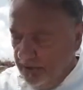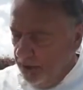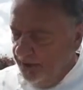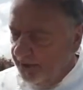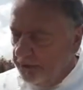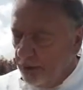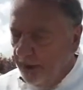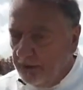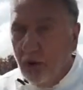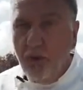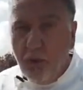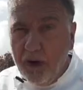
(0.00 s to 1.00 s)
so I need to call,
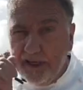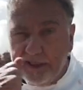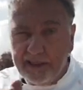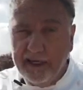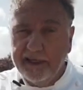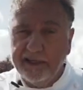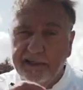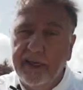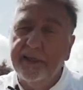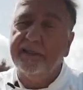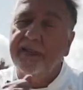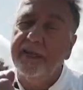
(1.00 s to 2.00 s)
it always test,
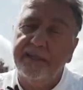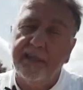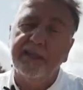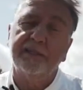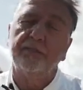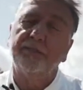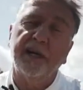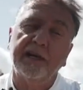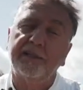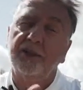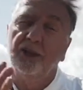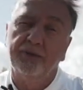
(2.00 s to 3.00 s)
test, test, test. I
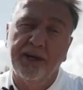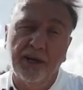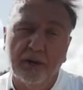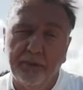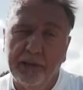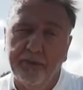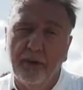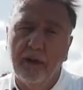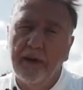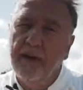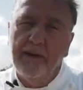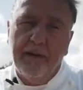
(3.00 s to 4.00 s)
teach my young people
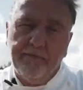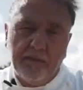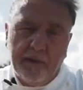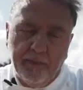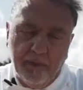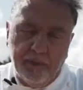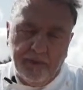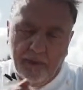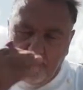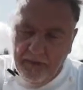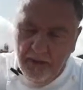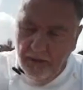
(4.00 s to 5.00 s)
because
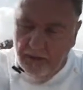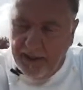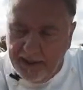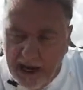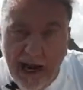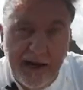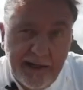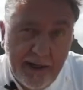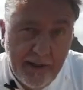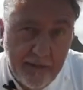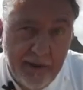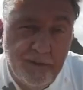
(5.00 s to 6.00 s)
you can add,
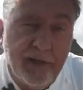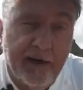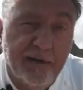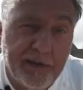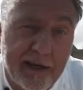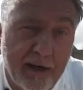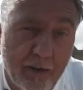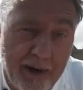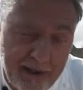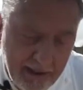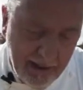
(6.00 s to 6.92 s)
but you cannot take away.